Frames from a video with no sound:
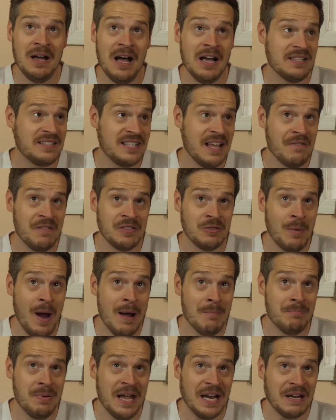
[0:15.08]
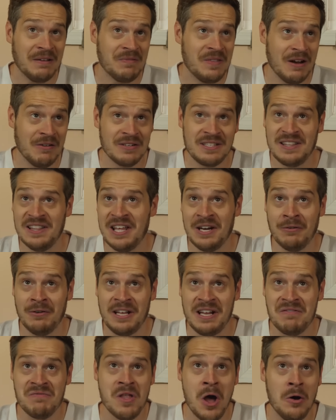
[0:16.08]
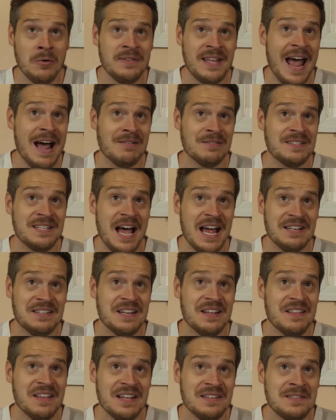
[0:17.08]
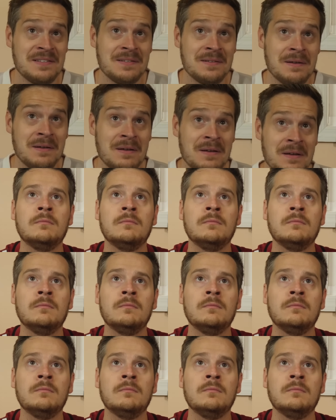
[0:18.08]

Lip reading: A 7th round pick. There is literally no downside to this.